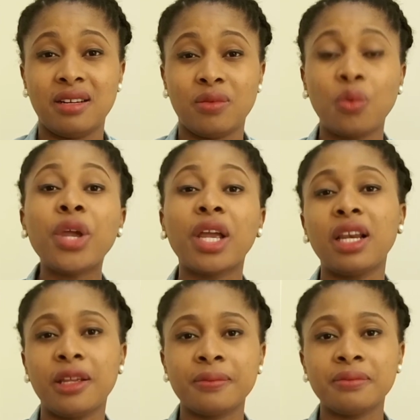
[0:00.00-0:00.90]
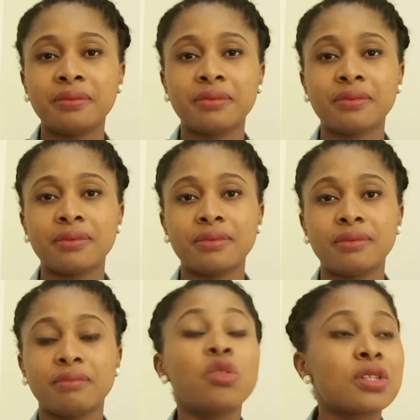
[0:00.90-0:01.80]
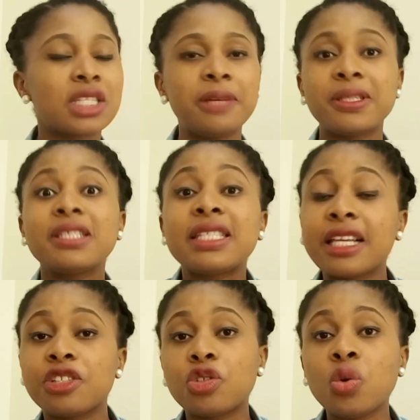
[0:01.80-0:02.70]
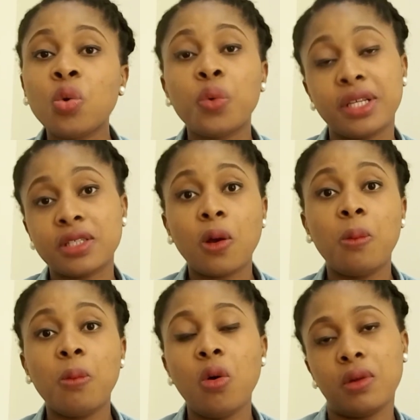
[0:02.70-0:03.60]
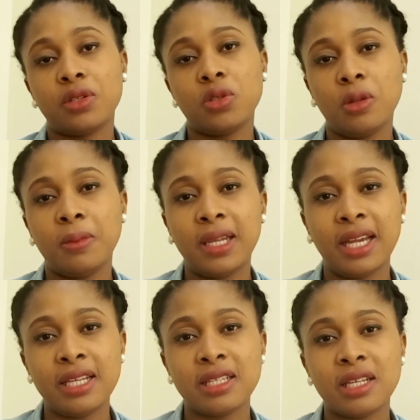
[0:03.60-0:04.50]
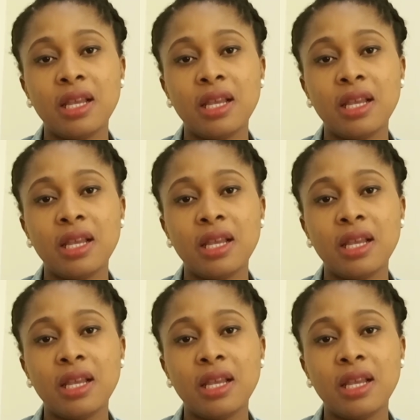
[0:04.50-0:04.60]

quickly. Most times it takes 2 weeks or more to normalize.